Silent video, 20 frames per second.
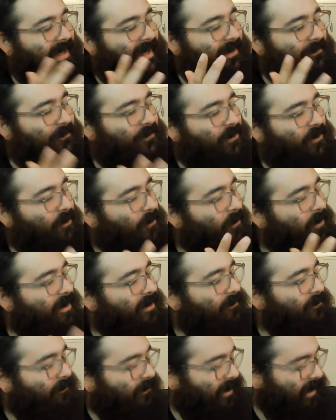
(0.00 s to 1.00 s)
if you
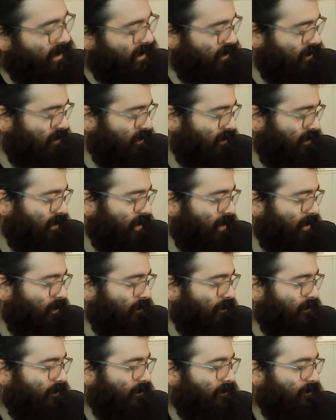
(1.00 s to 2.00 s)
want to find
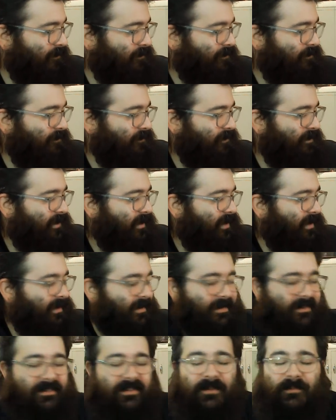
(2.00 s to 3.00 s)
yourself
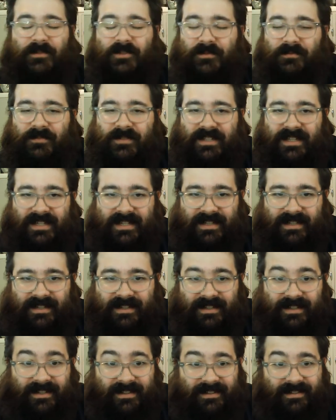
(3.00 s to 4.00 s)
some
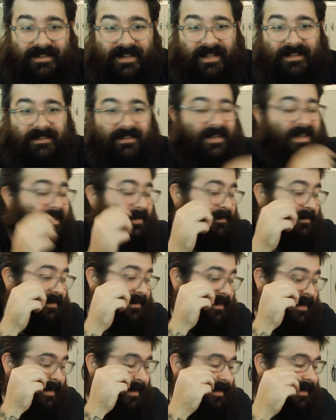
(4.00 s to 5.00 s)
unique cassette
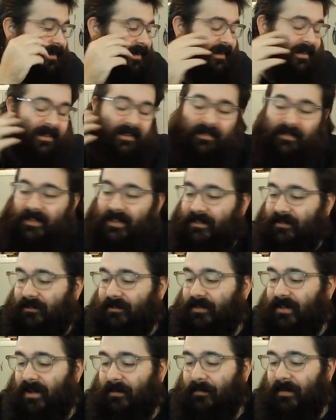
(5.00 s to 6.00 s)
tapes, these
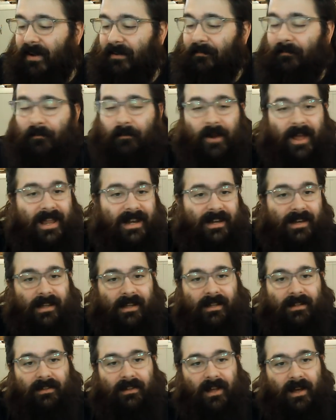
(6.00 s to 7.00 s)
are done by
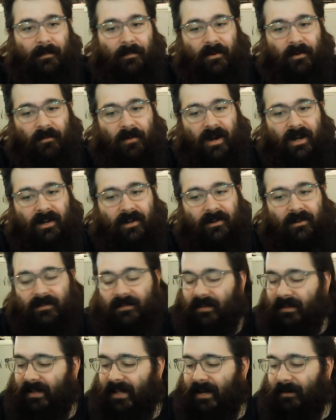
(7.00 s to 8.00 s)
Friend Club
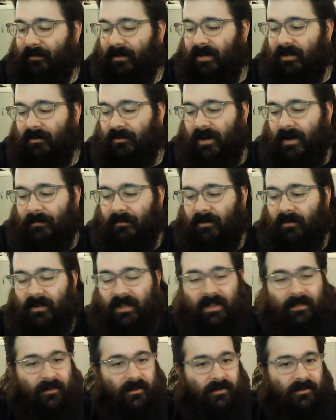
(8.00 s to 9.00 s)
Records. Again, I'm going to drop their
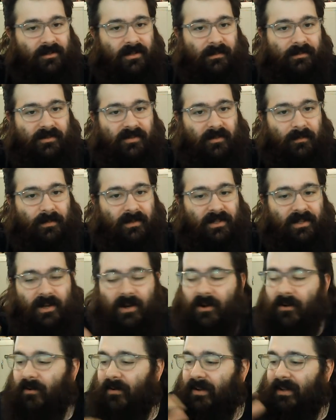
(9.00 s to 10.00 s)
link in the description
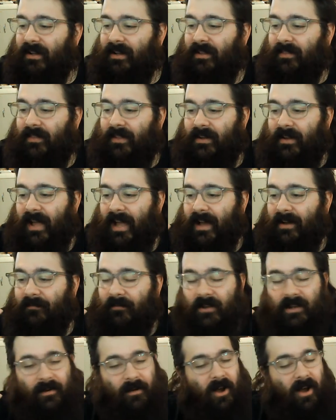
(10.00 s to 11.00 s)
below. They
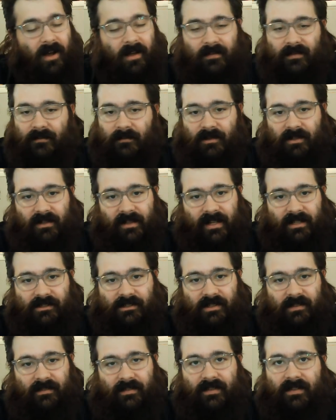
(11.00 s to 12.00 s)
have an awesome
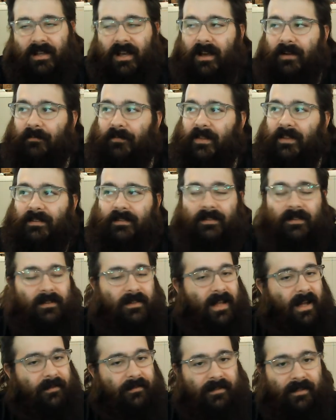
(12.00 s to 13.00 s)
collection of stuff. They
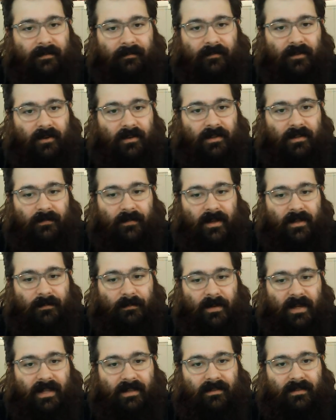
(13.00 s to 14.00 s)
still have some Furnace
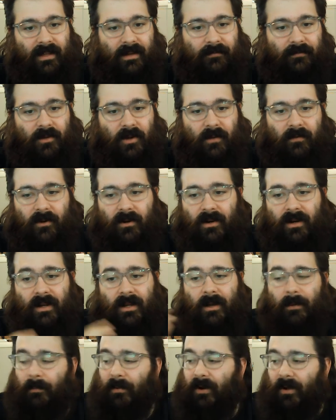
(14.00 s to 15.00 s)
Fest bands left over,
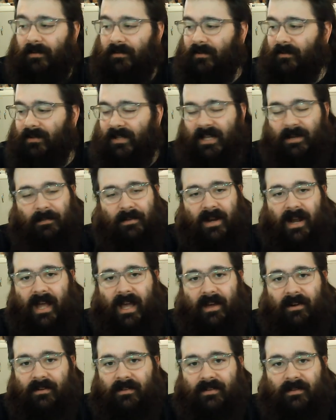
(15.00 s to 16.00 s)
but also keep an
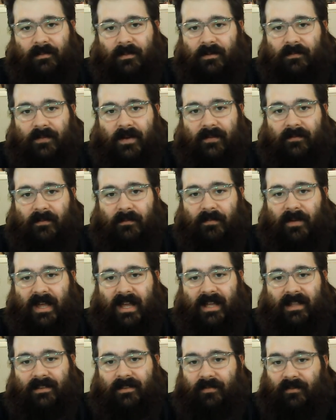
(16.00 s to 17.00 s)
eye out on your favorite
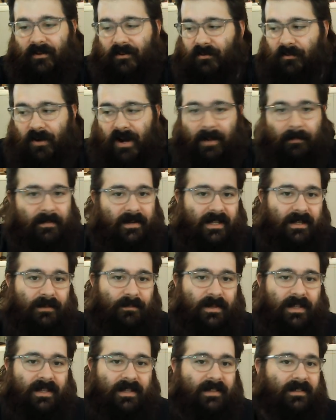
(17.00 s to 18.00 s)
bands. They're dropping
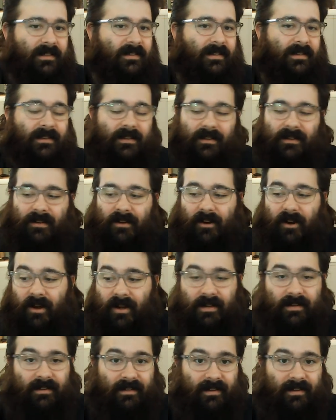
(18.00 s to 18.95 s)
EPs on